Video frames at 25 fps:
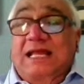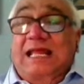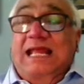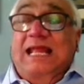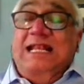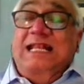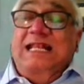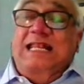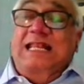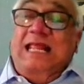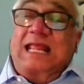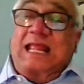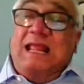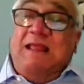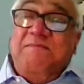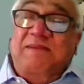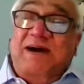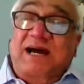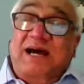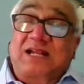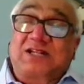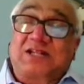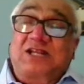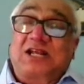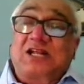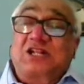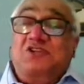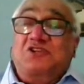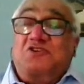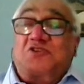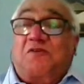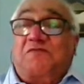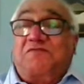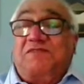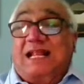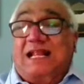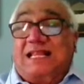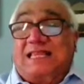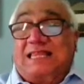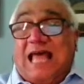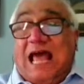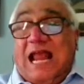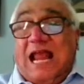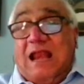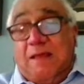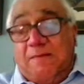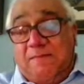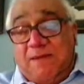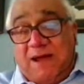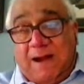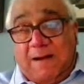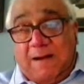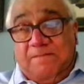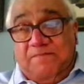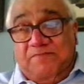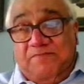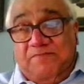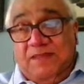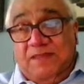in the emergence of the Taliban.